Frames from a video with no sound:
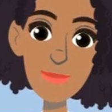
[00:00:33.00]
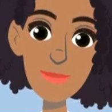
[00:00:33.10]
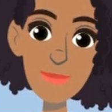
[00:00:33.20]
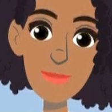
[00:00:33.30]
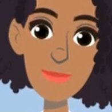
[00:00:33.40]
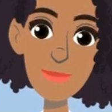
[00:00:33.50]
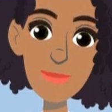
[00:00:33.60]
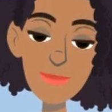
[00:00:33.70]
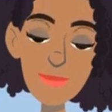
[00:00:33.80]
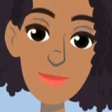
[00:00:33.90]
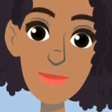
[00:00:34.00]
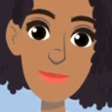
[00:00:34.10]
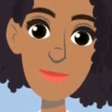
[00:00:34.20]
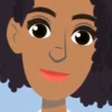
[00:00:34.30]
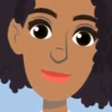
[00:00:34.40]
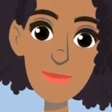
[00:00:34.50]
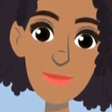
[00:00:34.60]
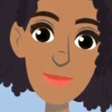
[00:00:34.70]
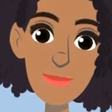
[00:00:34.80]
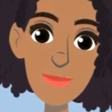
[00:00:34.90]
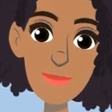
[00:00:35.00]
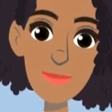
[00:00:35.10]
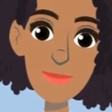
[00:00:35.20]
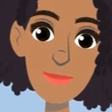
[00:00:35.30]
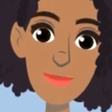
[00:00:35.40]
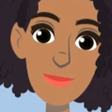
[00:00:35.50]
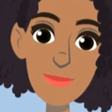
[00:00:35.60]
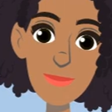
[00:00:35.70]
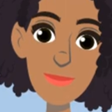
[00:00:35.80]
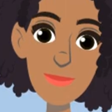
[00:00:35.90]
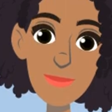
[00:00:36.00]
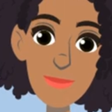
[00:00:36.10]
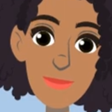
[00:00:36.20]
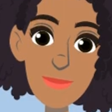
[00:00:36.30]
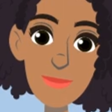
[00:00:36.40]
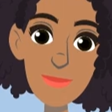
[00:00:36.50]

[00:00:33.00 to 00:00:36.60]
[no speech]